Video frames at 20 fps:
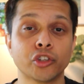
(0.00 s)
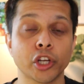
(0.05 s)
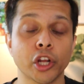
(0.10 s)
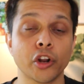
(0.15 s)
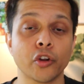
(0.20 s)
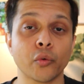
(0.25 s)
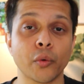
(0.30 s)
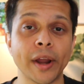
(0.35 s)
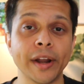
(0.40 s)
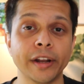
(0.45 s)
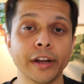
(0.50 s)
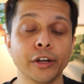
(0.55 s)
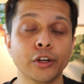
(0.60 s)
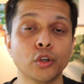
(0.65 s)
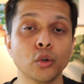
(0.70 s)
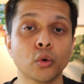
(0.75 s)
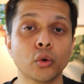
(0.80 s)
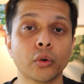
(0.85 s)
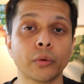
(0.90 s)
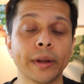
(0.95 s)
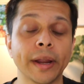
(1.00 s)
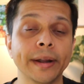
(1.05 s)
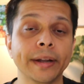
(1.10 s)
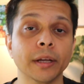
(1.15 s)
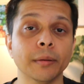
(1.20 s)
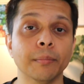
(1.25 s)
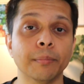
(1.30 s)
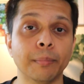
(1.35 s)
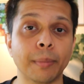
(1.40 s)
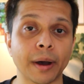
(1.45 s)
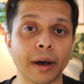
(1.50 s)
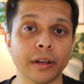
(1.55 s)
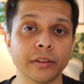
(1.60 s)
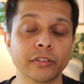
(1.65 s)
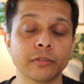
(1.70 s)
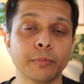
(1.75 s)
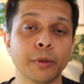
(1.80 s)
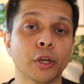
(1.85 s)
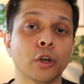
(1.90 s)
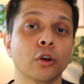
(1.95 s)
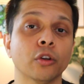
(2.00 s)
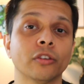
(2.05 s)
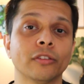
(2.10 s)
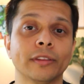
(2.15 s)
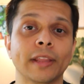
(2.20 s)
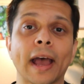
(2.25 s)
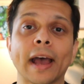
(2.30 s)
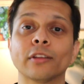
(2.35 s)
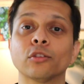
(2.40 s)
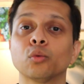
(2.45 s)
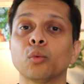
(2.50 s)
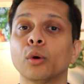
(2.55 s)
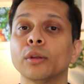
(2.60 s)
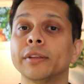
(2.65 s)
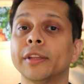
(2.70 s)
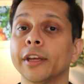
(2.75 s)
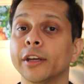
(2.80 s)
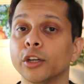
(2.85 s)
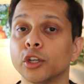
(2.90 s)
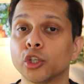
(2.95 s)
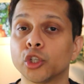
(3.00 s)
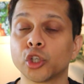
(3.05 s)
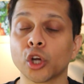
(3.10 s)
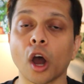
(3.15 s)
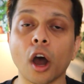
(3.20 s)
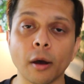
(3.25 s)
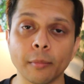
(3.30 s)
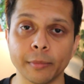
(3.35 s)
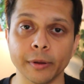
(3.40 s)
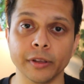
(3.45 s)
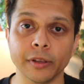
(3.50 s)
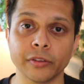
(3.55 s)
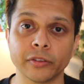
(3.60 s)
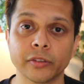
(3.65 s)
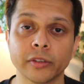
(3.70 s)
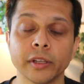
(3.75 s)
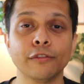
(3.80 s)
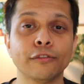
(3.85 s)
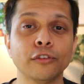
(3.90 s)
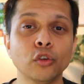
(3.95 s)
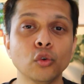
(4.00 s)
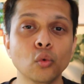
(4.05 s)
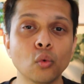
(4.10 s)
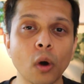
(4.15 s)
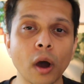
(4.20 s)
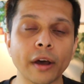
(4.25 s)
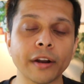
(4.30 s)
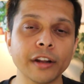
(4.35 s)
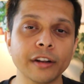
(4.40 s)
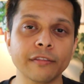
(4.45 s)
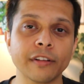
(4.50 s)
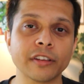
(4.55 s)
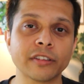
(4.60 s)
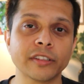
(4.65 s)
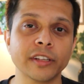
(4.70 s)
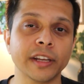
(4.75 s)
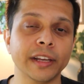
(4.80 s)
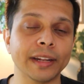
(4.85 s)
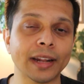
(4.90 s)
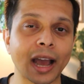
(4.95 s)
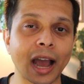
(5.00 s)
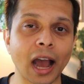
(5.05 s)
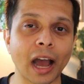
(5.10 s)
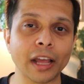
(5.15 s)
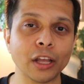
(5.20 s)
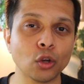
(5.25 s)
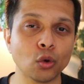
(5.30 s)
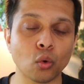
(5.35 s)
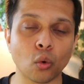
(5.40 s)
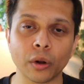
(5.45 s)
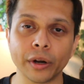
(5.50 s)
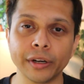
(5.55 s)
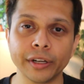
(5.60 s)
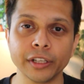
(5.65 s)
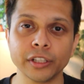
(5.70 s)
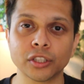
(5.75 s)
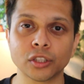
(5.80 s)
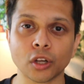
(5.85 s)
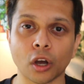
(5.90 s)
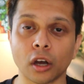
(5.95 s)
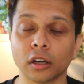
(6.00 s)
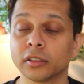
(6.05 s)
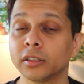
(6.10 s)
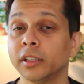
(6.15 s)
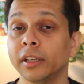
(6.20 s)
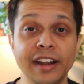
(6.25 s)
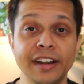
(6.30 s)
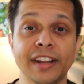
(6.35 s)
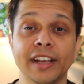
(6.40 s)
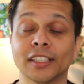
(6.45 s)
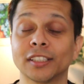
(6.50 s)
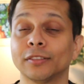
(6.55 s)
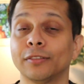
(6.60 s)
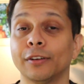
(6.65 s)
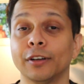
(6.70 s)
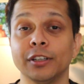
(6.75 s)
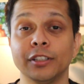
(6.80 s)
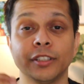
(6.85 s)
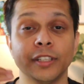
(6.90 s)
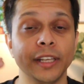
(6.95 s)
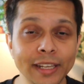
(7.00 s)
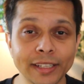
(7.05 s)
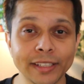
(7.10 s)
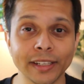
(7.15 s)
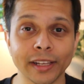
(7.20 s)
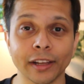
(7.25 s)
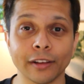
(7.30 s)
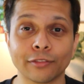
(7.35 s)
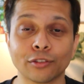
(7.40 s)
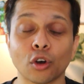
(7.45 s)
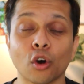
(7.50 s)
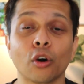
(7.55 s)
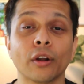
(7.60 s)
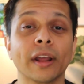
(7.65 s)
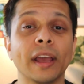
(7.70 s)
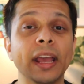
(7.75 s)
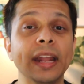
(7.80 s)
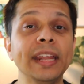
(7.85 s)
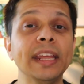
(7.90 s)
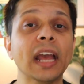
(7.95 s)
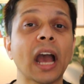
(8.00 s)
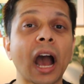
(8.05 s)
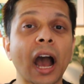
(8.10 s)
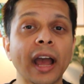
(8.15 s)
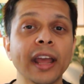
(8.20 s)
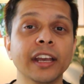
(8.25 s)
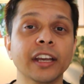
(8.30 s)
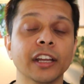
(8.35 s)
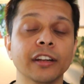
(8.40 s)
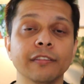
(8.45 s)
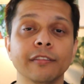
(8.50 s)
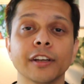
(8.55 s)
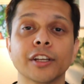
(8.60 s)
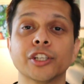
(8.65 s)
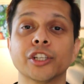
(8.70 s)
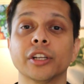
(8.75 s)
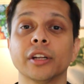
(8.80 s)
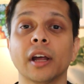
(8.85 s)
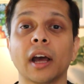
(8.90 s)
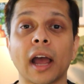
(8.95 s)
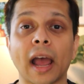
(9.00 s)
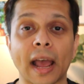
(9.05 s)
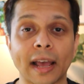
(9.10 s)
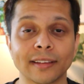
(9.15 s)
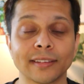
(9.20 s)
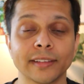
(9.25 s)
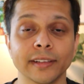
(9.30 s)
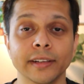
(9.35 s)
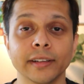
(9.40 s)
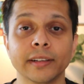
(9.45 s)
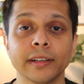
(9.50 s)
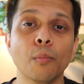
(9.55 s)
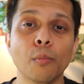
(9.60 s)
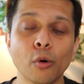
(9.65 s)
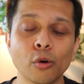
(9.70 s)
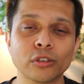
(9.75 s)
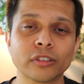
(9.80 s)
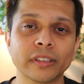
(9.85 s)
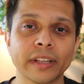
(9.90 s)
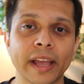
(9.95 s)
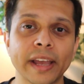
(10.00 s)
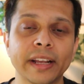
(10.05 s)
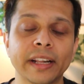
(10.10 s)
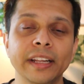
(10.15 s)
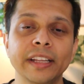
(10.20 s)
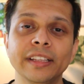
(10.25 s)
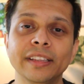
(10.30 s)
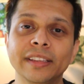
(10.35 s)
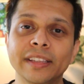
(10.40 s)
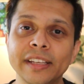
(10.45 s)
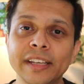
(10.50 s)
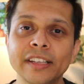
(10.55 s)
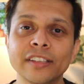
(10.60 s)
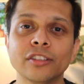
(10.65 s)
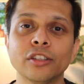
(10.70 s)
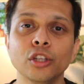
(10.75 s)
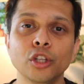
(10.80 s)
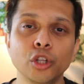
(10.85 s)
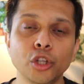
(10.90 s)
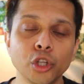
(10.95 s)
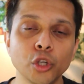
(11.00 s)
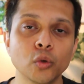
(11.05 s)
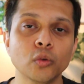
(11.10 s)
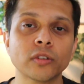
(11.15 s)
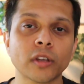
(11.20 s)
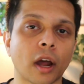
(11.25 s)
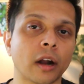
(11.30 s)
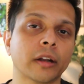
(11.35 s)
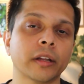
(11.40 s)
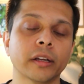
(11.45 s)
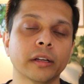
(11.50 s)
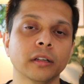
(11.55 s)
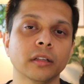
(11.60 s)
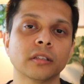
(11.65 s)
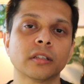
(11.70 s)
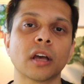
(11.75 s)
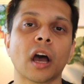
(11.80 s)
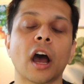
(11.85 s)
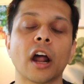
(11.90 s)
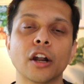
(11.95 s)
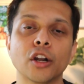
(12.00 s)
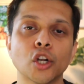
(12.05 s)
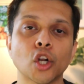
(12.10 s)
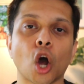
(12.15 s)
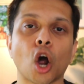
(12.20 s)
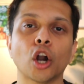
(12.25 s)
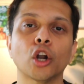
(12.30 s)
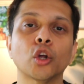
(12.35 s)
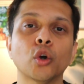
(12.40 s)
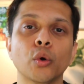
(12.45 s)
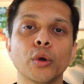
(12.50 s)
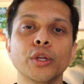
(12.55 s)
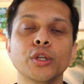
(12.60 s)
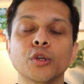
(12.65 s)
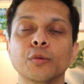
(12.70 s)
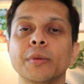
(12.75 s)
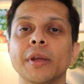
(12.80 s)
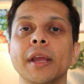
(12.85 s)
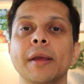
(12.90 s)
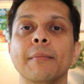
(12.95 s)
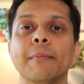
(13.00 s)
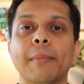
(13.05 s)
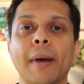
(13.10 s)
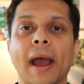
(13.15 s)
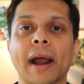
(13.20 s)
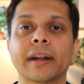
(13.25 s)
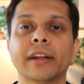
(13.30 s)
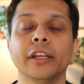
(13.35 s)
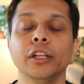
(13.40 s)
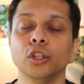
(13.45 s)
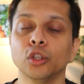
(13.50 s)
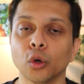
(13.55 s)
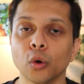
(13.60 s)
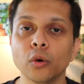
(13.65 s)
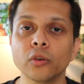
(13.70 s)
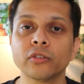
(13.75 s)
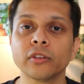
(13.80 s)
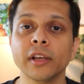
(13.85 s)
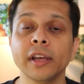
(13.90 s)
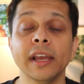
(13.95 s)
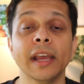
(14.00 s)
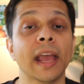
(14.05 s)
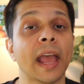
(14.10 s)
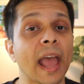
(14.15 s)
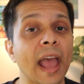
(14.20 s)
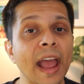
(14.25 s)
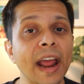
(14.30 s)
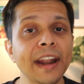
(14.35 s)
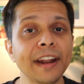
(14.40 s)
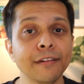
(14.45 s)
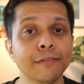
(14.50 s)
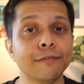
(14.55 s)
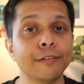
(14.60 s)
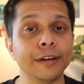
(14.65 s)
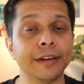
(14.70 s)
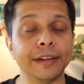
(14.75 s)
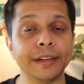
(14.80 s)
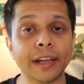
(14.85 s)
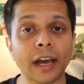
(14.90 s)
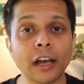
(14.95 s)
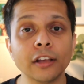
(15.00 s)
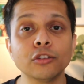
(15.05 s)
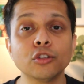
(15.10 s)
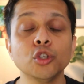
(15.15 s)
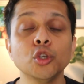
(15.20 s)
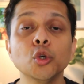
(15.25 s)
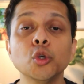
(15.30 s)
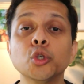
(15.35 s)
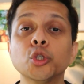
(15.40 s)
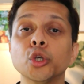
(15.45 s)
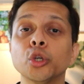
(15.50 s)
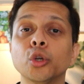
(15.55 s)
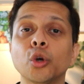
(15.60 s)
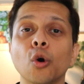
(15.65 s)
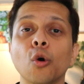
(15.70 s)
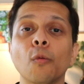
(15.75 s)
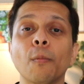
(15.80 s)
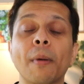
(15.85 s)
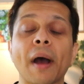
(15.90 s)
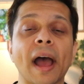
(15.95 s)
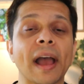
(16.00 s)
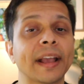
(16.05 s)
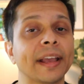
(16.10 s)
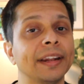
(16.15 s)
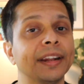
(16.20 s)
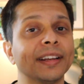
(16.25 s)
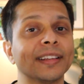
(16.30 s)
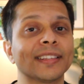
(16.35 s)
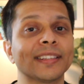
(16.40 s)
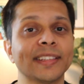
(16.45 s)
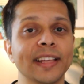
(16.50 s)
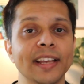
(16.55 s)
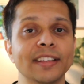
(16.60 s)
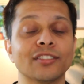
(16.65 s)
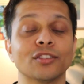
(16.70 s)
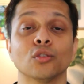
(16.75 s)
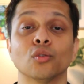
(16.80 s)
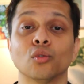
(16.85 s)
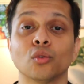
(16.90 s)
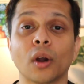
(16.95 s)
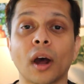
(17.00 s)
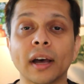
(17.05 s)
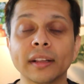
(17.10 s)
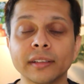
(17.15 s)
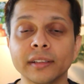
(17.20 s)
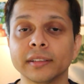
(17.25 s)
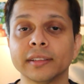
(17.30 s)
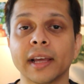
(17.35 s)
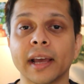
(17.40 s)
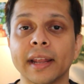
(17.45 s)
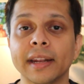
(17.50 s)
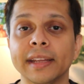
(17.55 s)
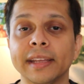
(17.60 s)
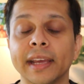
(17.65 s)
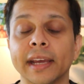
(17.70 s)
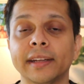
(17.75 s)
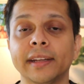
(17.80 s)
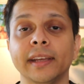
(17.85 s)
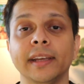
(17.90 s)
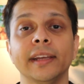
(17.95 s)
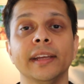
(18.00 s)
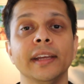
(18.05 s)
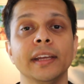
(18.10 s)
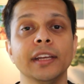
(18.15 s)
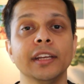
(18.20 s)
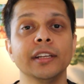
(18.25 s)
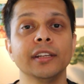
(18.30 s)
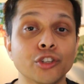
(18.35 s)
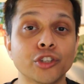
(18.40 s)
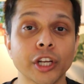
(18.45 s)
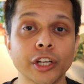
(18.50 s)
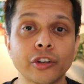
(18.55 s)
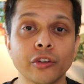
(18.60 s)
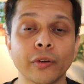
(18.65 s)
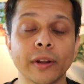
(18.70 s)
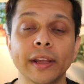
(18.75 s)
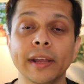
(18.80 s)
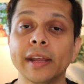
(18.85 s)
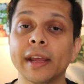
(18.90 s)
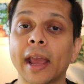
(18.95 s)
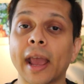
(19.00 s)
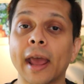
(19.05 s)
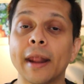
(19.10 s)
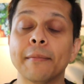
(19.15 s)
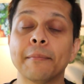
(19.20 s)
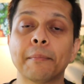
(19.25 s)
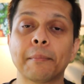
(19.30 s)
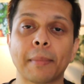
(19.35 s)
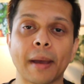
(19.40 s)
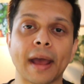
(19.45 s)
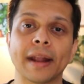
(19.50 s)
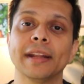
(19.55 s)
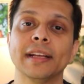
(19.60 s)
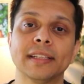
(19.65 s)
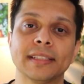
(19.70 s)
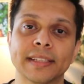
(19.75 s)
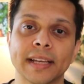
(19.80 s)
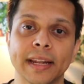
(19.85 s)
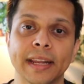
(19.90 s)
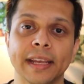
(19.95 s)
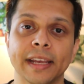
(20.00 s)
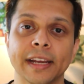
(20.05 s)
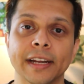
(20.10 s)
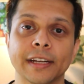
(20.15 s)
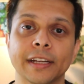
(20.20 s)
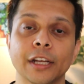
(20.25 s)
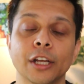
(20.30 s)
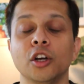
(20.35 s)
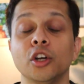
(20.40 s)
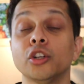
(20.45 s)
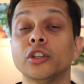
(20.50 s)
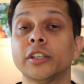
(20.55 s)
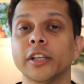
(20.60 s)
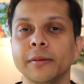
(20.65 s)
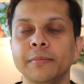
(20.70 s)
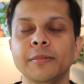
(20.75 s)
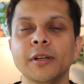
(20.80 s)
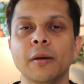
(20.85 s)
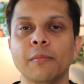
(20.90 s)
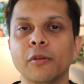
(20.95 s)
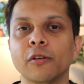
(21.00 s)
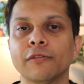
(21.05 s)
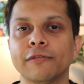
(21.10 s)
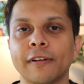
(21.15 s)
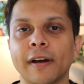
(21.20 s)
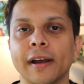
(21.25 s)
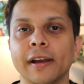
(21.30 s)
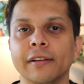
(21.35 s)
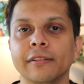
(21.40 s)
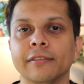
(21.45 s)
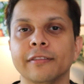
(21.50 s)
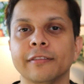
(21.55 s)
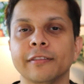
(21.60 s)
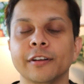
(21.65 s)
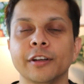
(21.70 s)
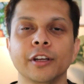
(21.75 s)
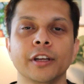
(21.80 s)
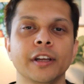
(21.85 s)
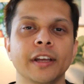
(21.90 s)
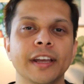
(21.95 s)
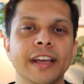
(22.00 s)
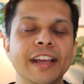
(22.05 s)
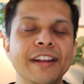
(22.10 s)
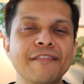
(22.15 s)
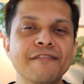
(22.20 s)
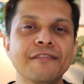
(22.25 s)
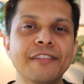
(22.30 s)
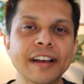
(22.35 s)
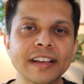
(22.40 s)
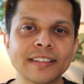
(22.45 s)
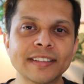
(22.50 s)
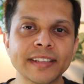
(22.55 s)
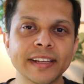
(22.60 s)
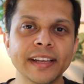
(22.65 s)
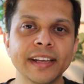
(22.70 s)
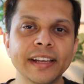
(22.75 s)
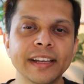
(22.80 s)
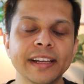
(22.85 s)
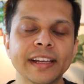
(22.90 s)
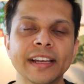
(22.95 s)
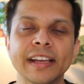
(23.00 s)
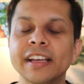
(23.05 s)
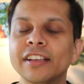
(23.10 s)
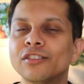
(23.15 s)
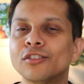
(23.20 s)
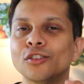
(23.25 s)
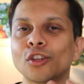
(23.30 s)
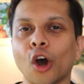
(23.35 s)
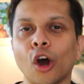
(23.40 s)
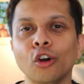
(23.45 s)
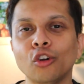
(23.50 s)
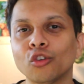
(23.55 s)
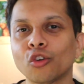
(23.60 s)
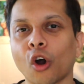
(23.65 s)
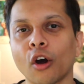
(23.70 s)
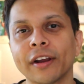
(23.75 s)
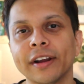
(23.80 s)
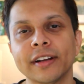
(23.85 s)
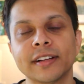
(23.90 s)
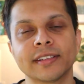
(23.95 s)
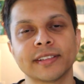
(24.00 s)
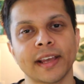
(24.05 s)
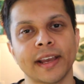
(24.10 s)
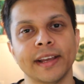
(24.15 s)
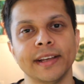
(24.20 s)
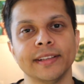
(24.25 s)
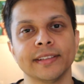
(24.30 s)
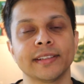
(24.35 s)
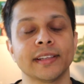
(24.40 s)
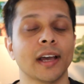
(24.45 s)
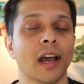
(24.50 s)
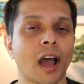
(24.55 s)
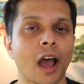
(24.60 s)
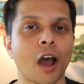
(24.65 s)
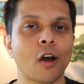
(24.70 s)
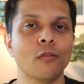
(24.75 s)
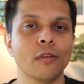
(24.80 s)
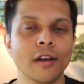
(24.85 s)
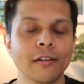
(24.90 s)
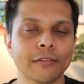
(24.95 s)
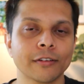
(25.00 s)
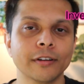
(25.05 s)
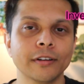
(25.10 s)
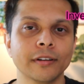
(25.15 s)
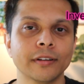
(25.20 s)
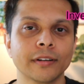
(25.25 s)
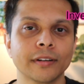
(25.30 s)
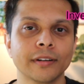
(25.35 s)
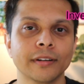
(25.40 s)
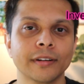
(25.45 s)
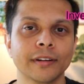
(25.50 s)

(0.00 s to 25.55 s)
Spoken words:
generated to create a buzz because that's what their job is. If you are investing in high quality stocks, index funds, ETFs, or any high conviction asset, most likely these news articles are not going to be impacting those. And if it does, you should go back and assess rather than getting jittery and panic selling it. Tip number five, investing is not rocket science. However,